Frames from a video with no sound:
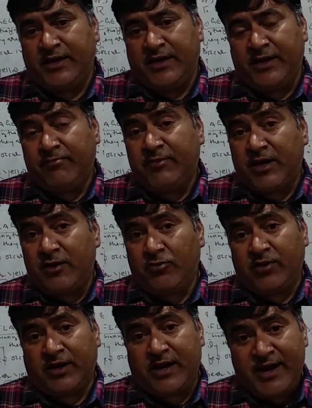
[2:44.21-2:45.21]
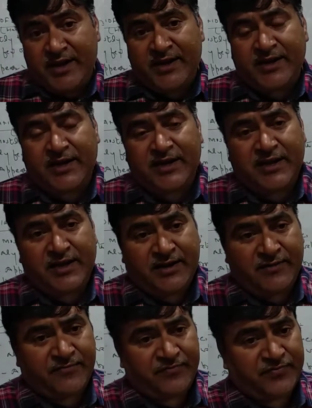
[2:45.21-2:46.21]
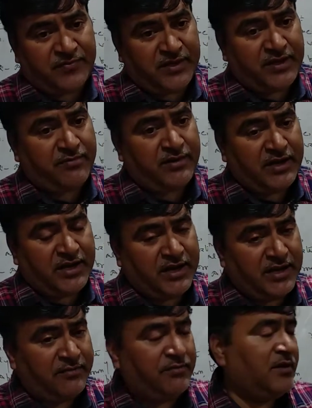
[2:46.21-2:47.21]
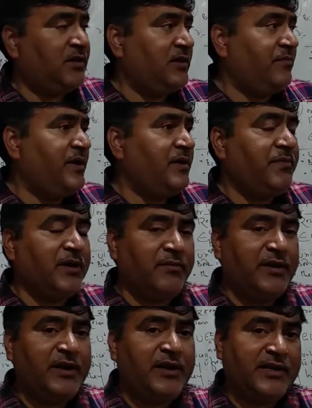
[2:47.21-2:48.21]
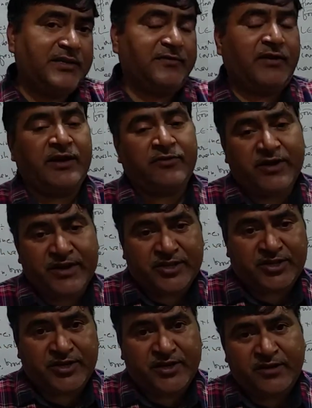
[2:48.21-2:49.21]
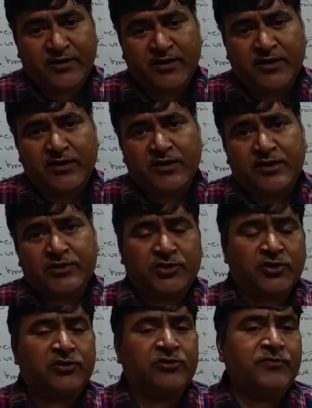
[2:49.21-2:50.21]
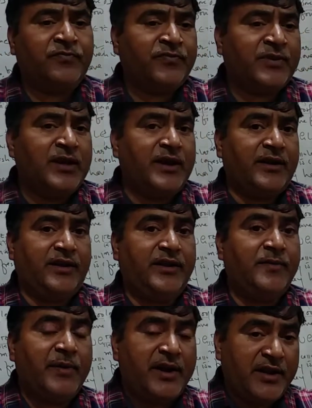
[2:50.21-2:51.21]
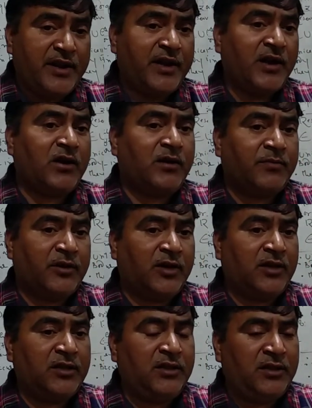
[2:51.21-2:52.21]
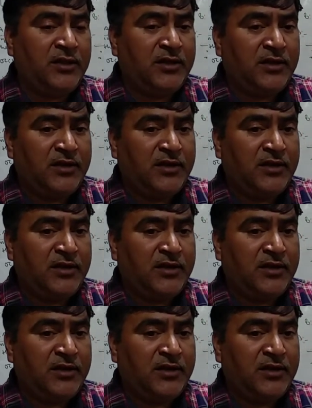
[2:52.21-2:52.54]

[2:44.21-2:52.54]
If they look red in color, they may have the main pigment, that is phycoerythrin. So, depending upon